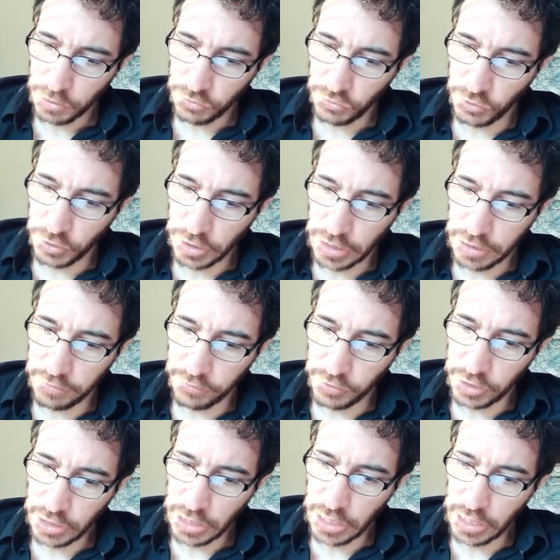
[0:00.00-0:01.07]
for
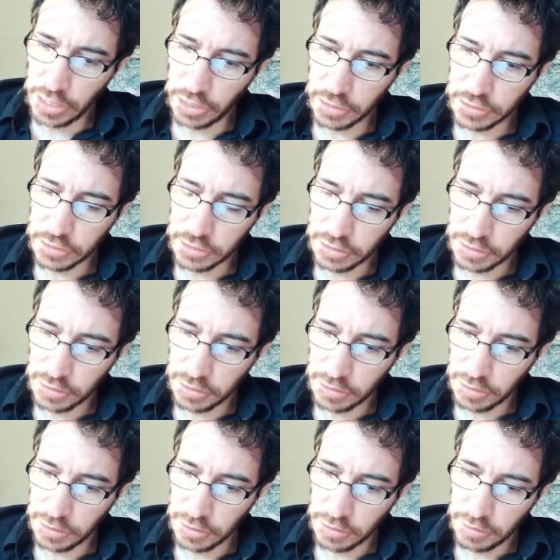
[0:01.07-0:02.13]
every x
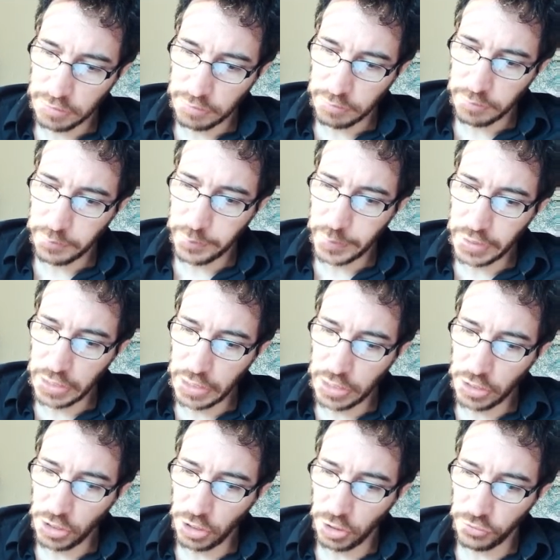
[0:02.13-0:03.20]

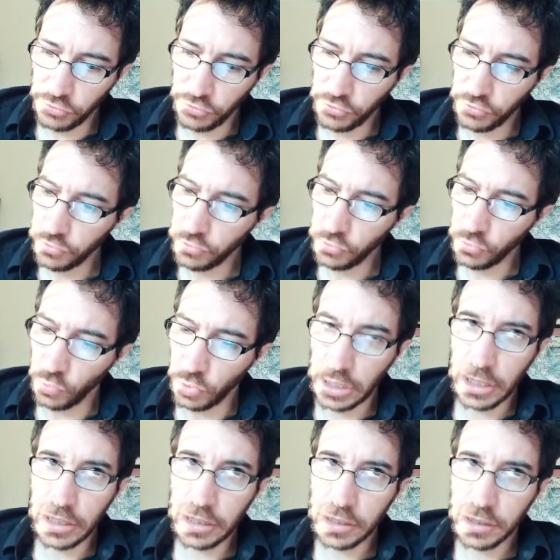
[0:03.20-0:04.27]
p of
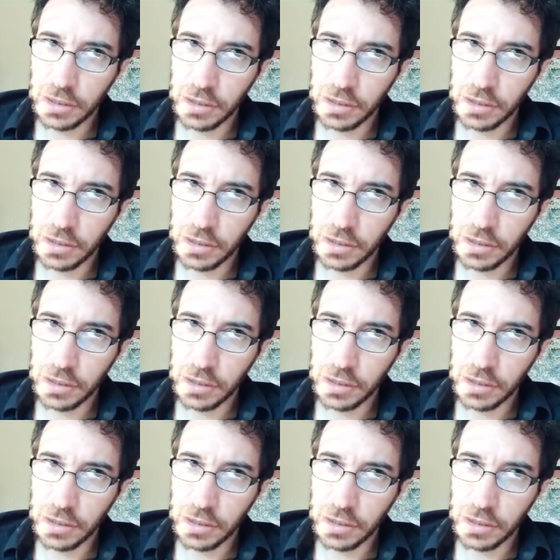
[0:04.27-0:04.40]
y.